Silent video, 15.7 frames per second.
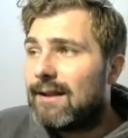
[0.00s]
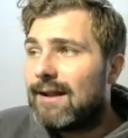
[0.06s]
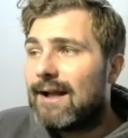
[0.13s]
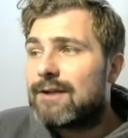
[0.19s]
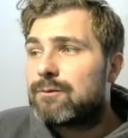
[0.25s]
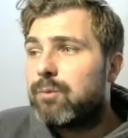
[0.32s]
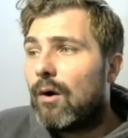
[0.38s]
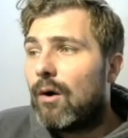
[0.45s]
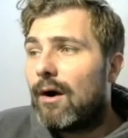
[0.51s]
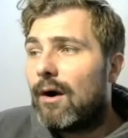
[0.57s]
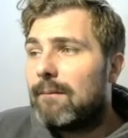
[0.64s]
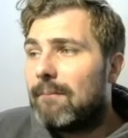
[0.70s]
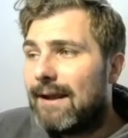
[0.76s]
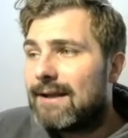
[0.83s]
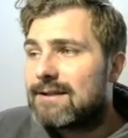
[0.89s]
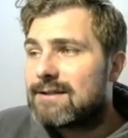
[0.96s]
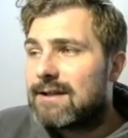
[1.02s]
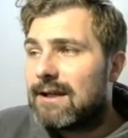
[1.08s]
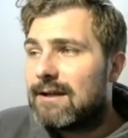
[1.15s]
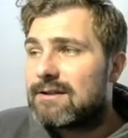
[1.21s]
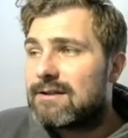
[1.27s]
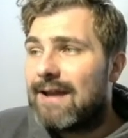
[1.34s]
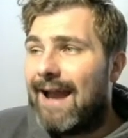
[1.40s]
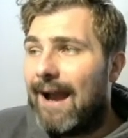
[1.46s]
That's why
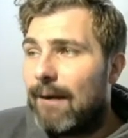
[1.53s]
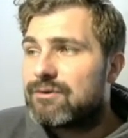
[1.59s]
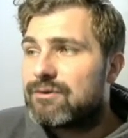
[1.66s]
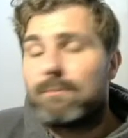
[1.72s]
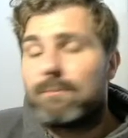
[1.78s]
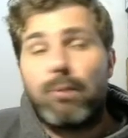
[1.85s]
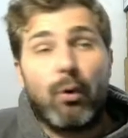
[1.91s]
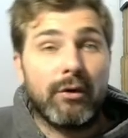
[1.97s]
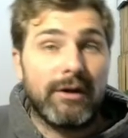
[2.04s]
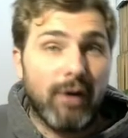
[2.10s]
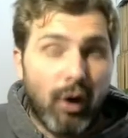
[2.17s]
it helps support the